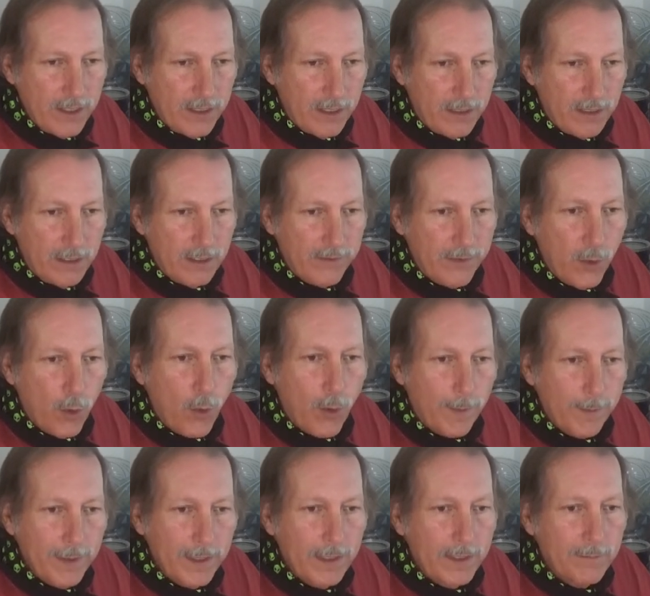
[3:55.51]
on the
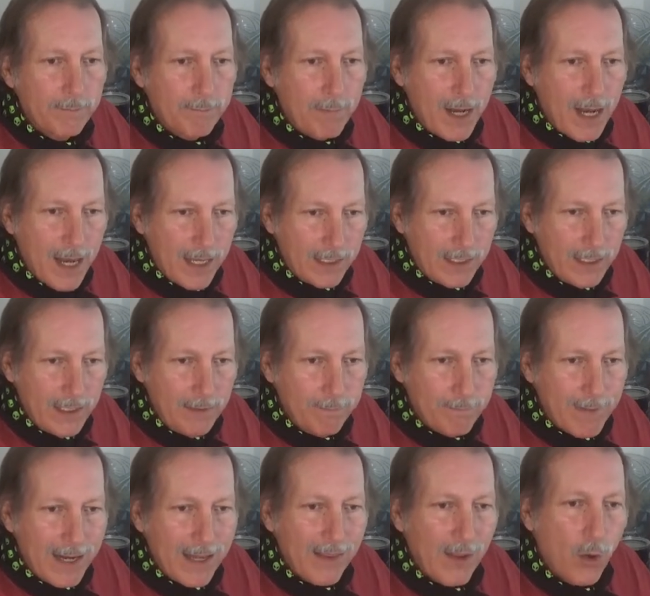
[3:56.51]
orbited body
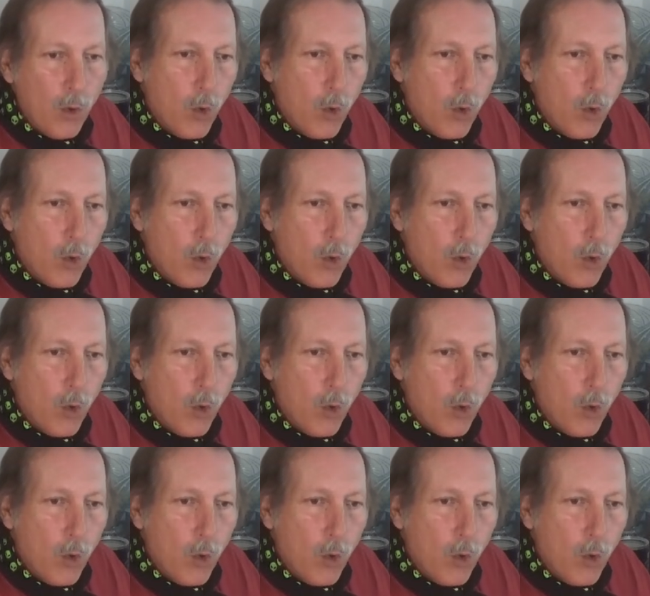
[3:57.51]
by the